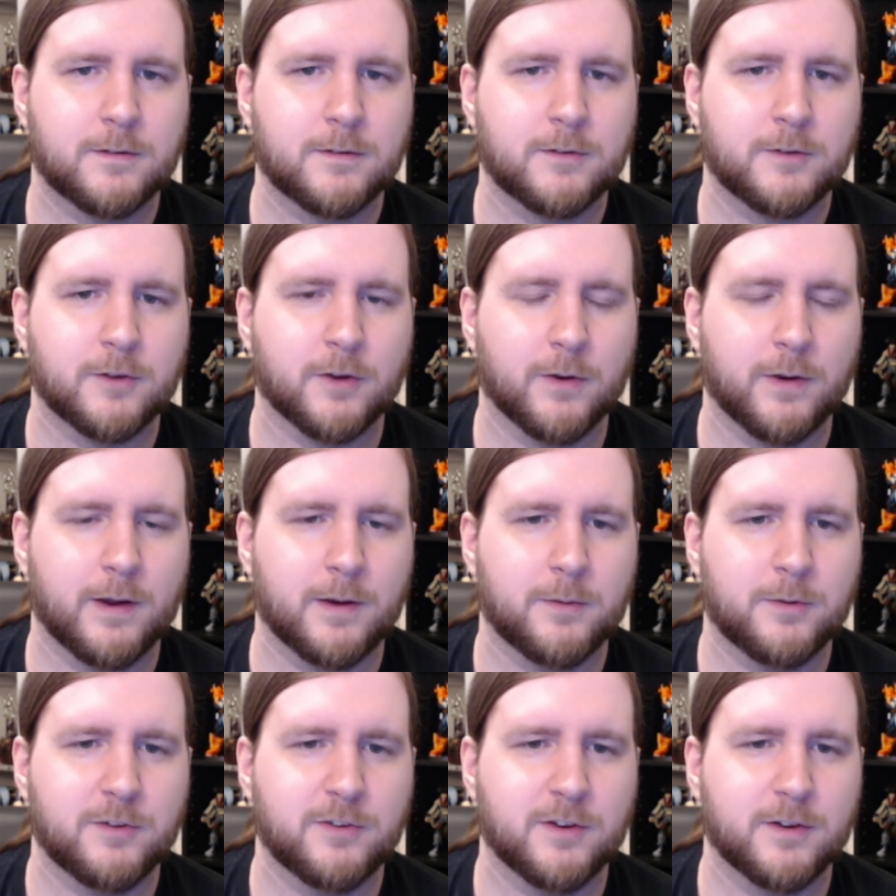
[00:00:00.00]
Sorry,
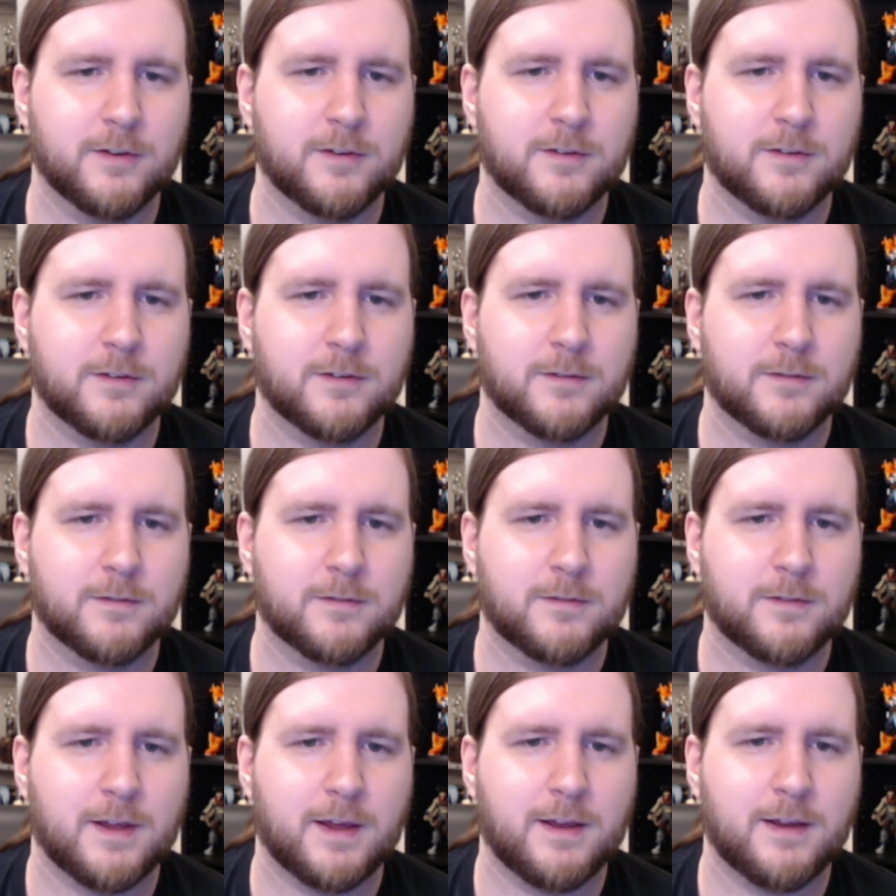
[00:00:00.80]
I was just
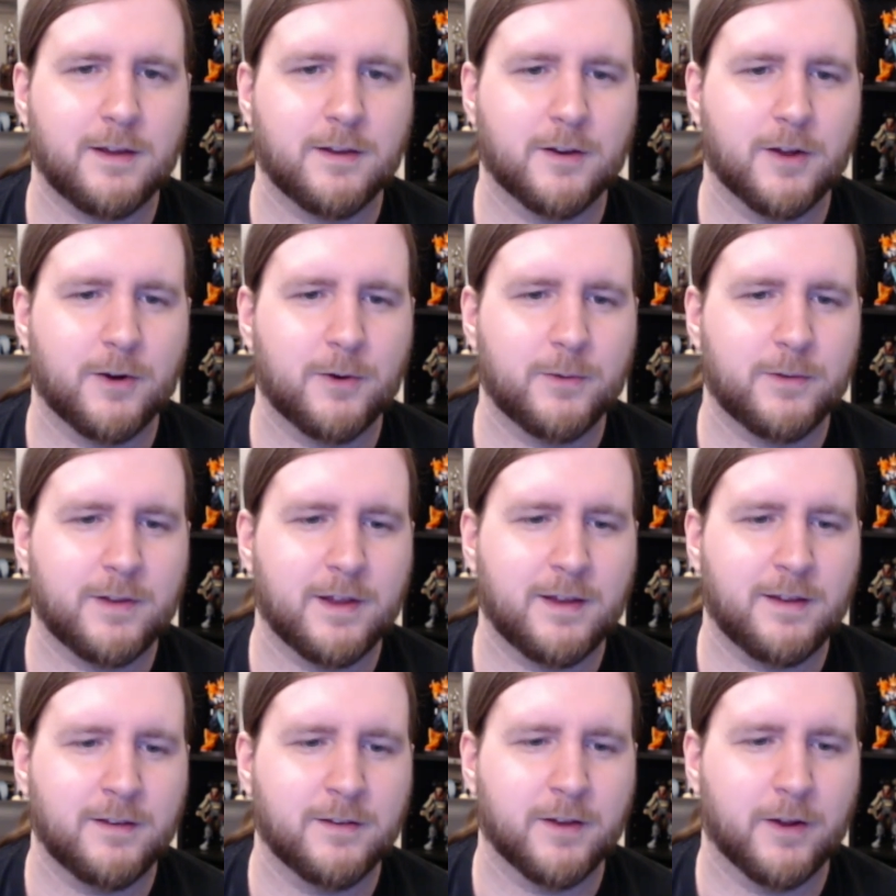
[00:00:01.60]
taking note,
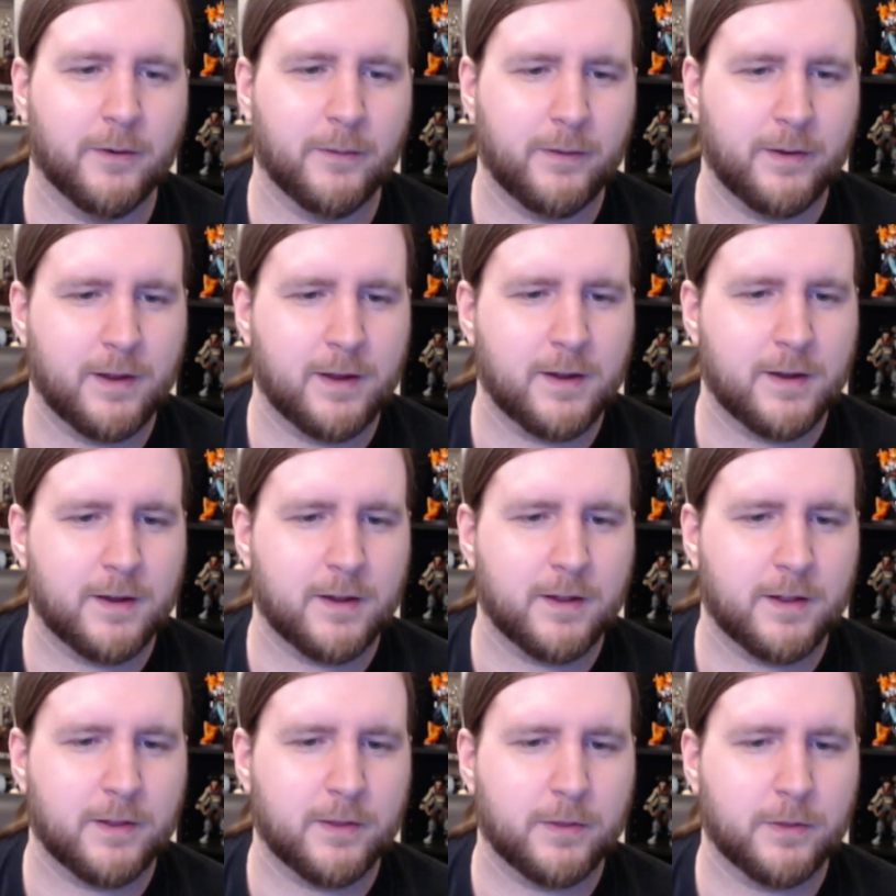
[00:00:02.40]
taking note.
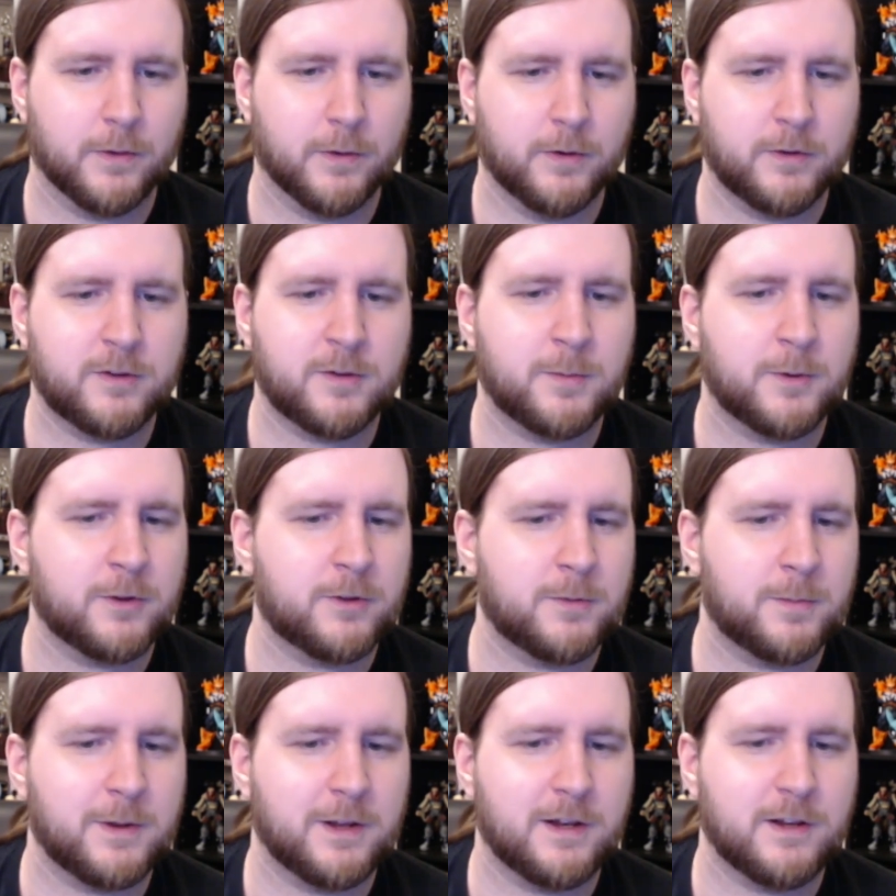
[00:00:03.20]
There aren't
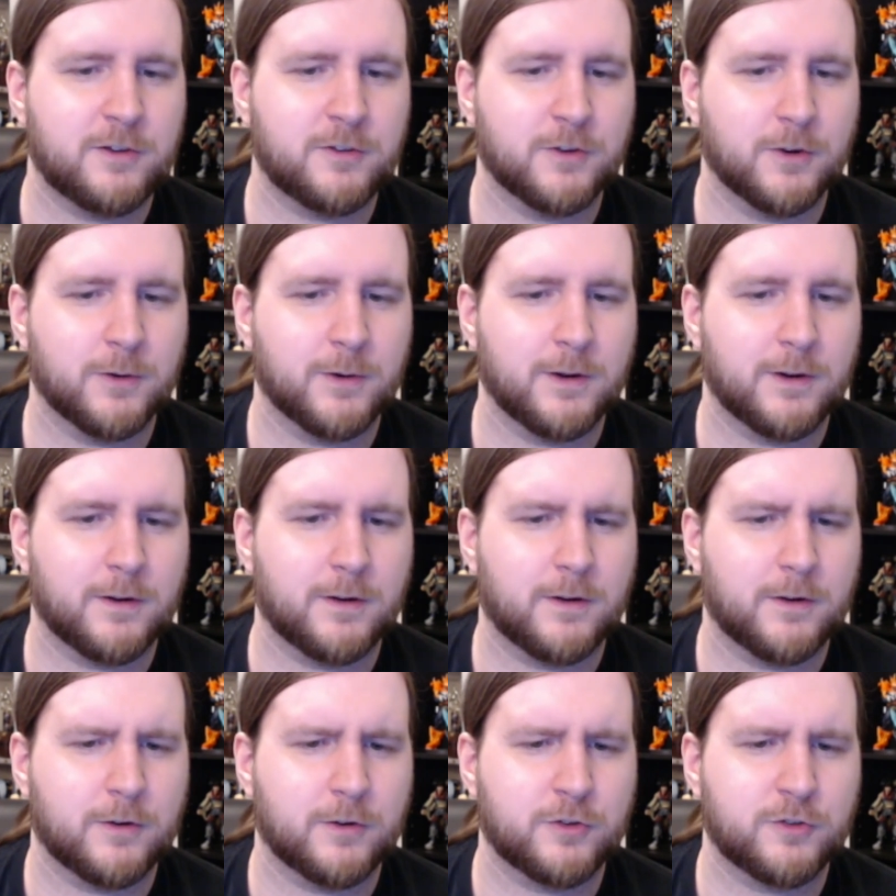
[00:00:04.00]
supposed to be any
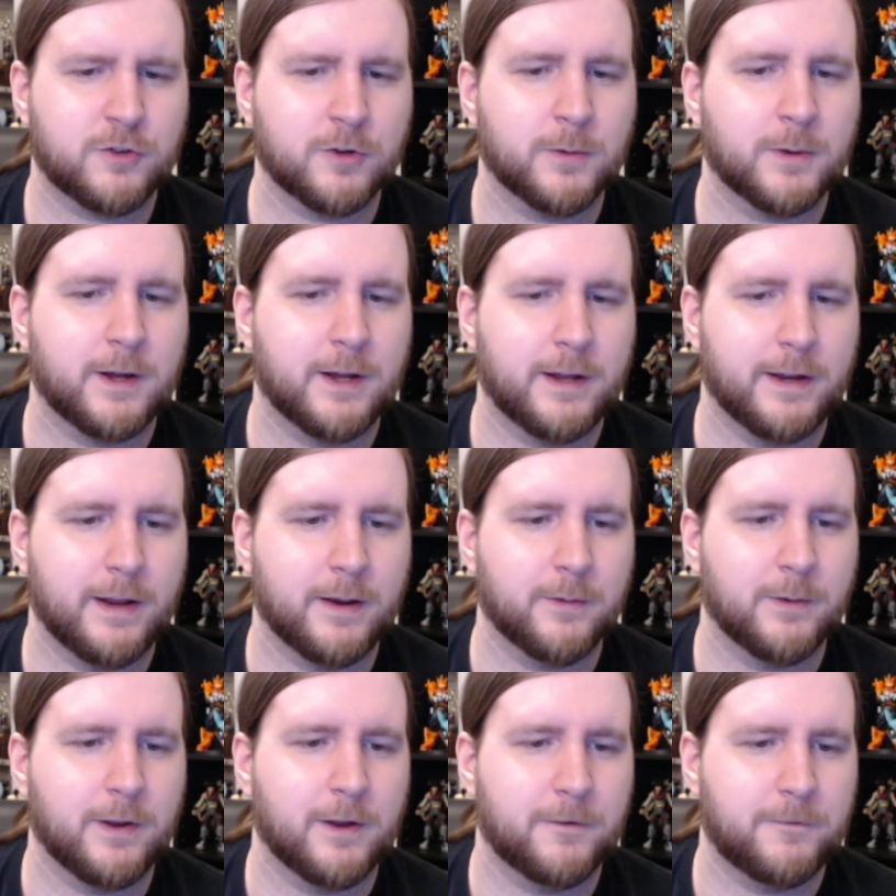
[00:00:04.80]
Shura, Shura in
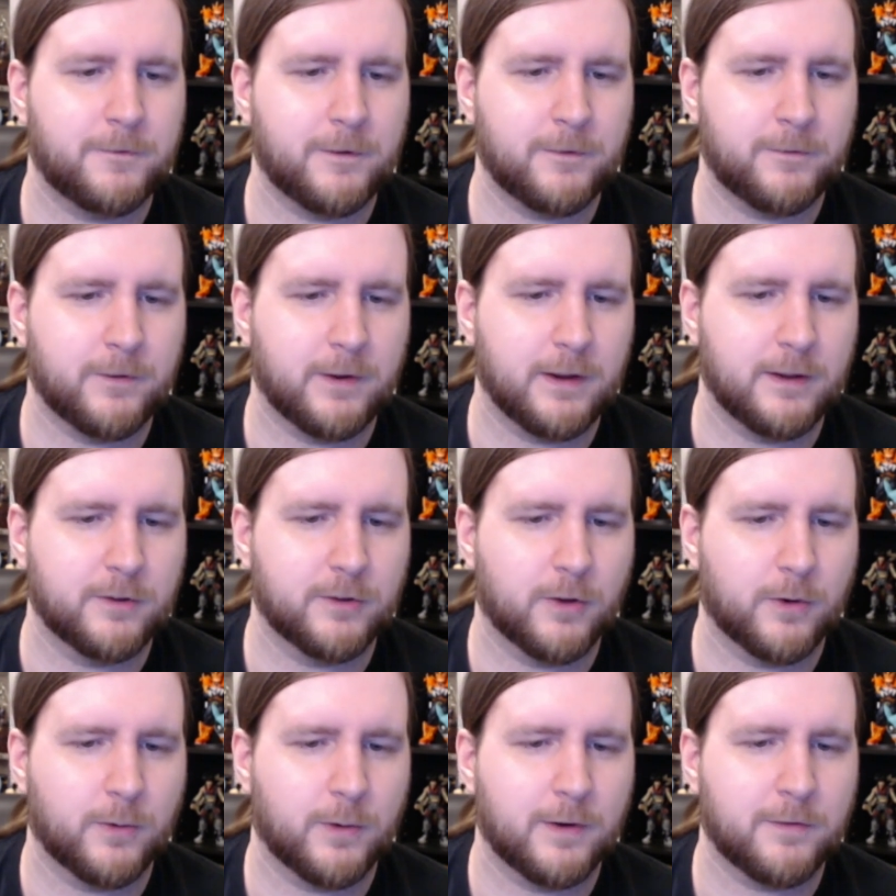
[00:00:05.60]
Area 50,
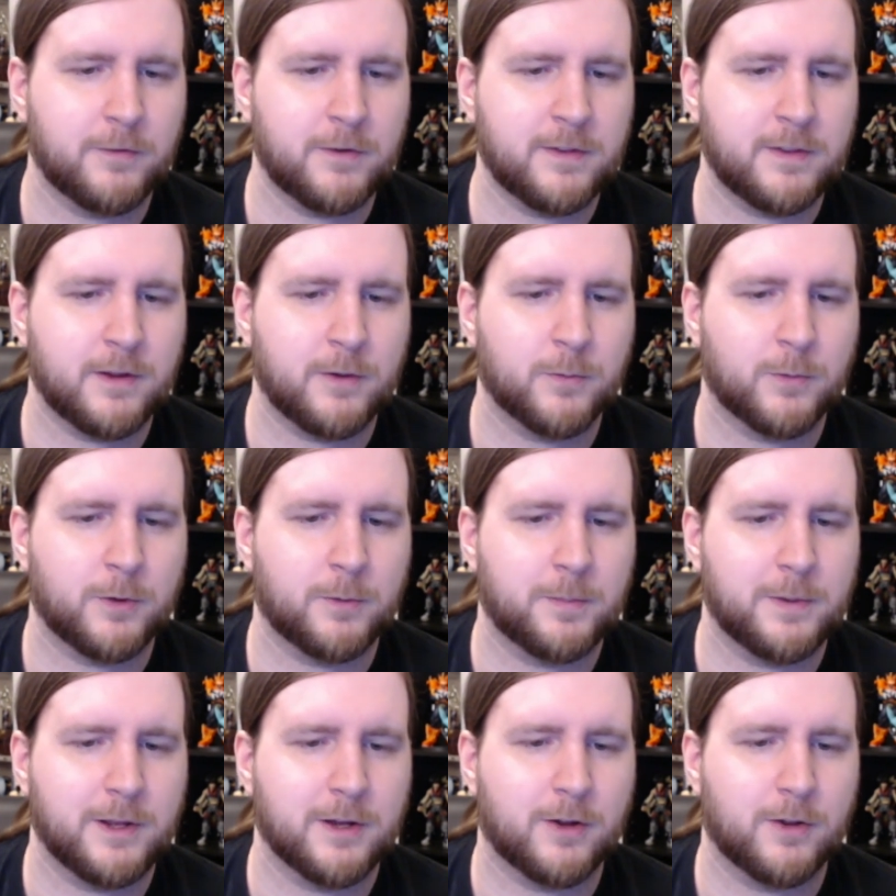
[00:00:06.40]
so everything
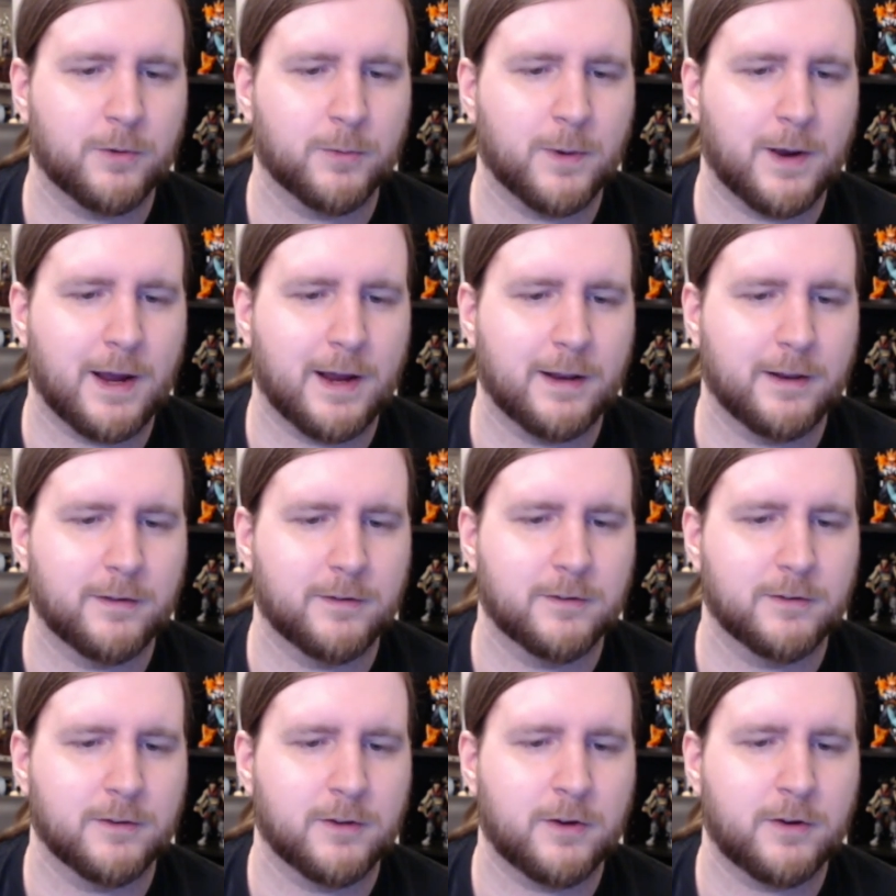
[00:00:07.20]
will be alright
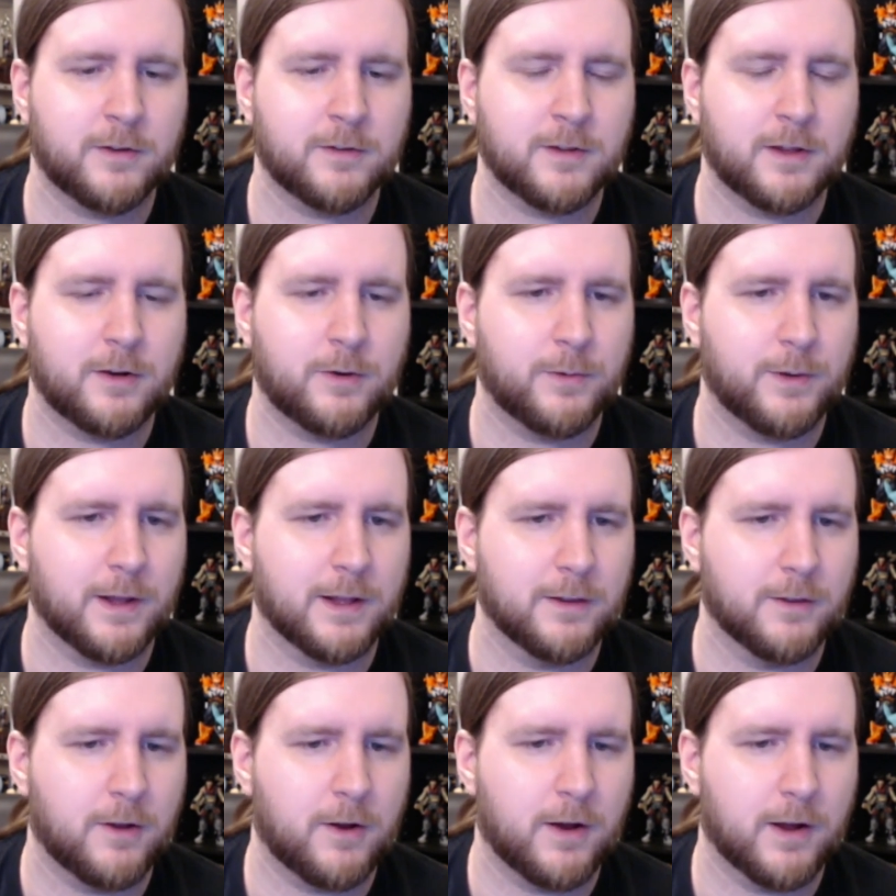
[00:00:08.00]
as long as I don't
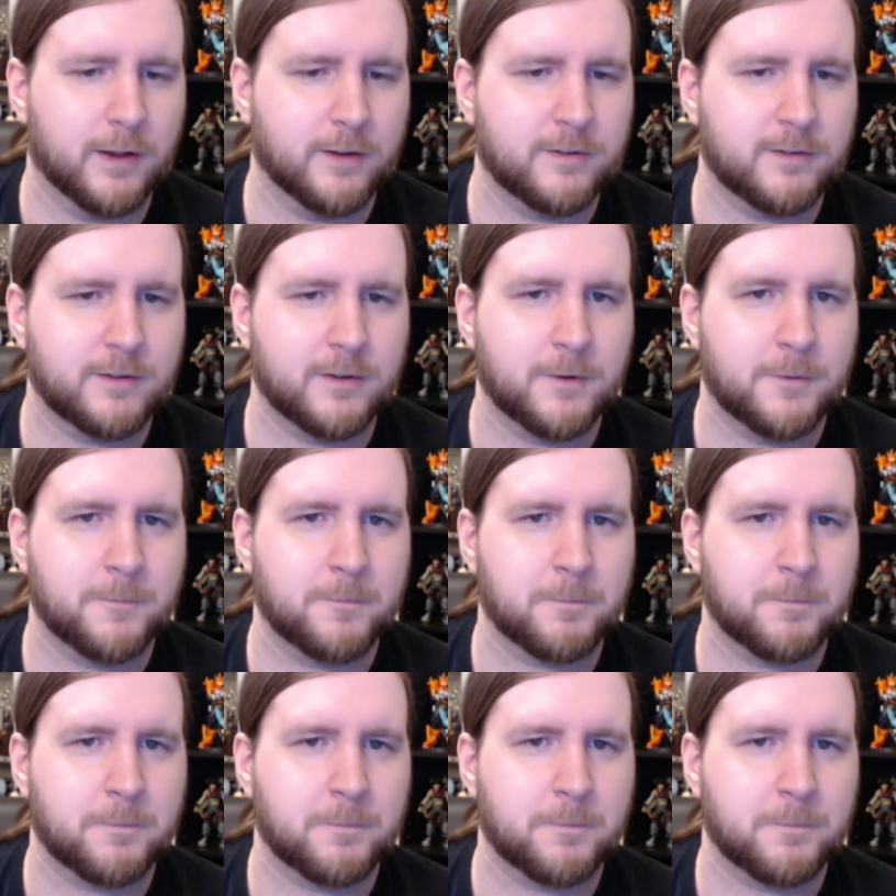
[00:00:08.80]
get lost.